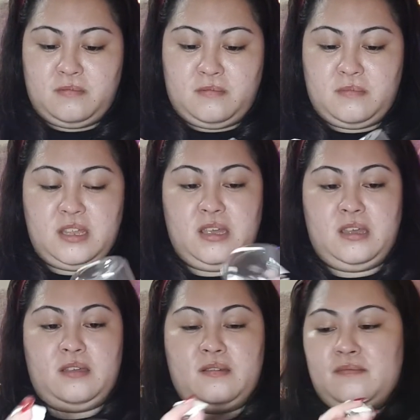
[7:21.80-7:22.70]

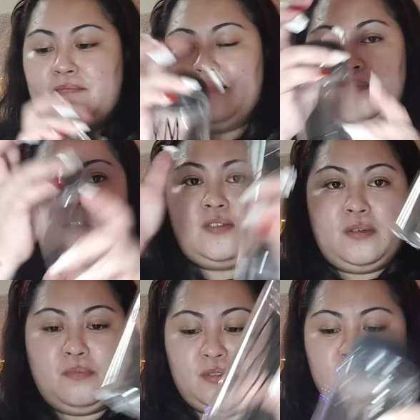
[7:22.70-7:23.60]
Okay, so
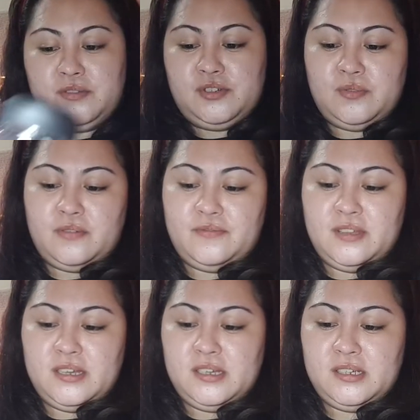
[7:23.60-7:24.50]
I bought 2 of
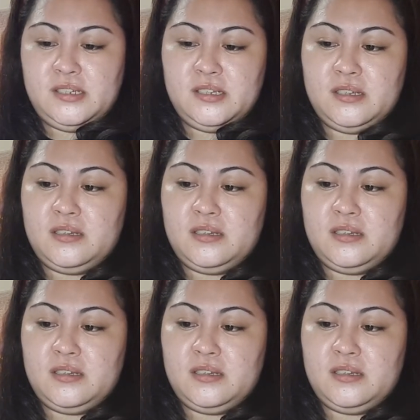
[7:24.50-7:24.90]
this.